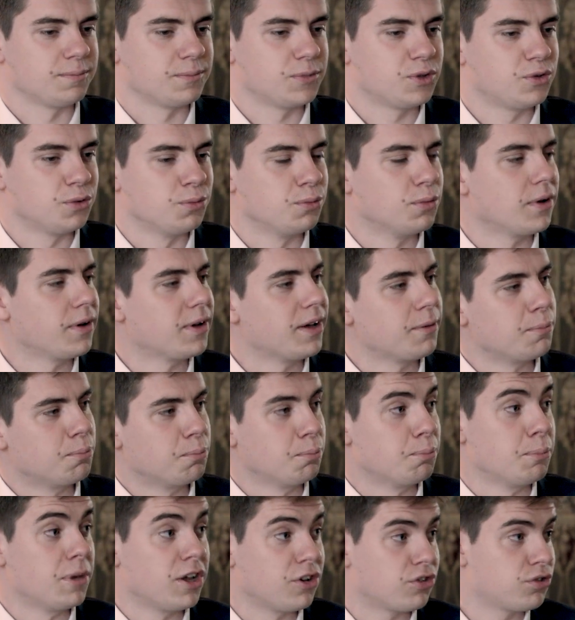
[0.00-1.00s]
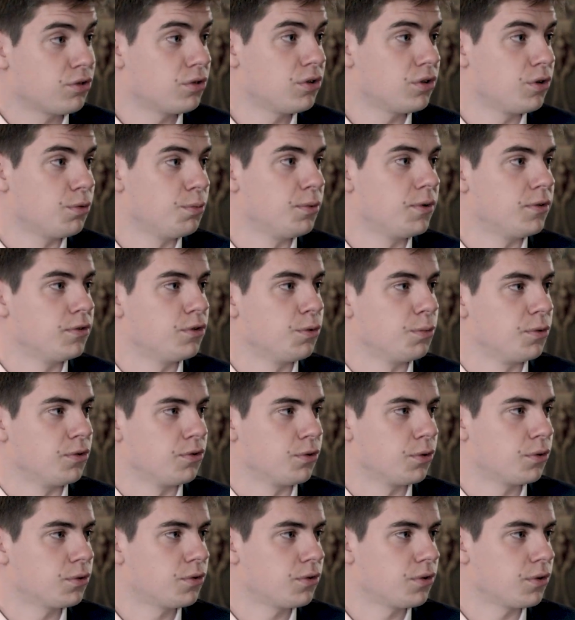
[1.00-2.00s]
to measure the
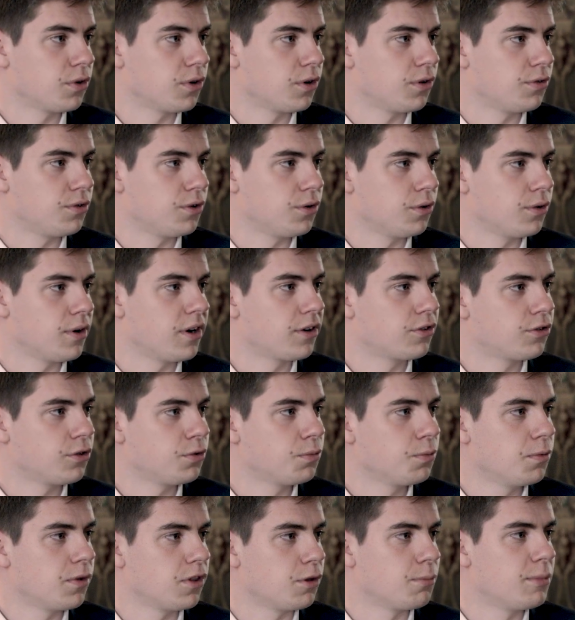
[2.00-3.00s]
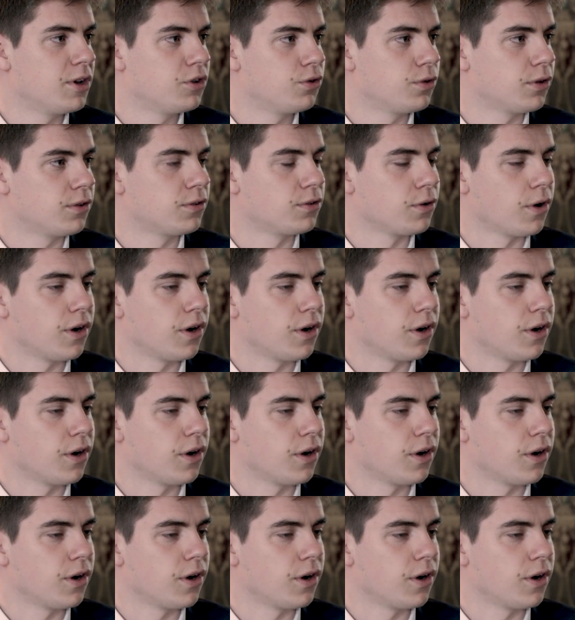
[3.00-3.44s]
result of your action with the metrics.